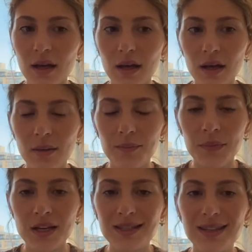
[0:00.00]

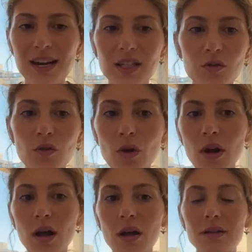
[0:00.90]
um, stressful
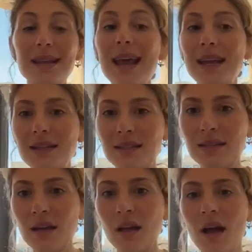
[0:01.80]
uh, days